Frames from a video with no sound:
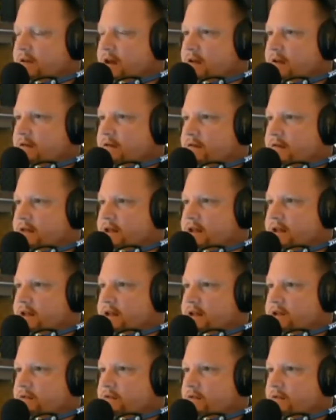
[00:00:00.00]
of
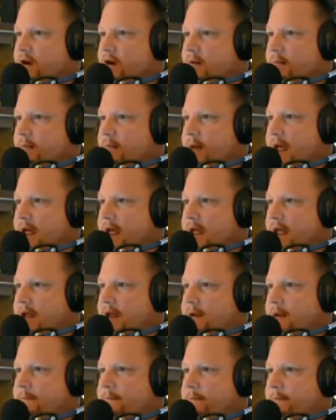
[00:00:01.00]
this from
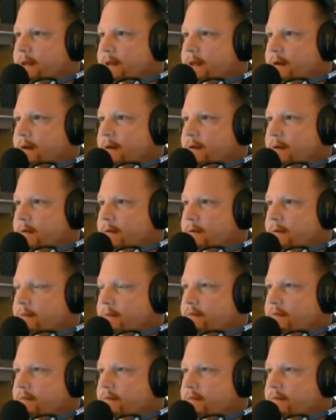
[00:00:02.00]
a uh,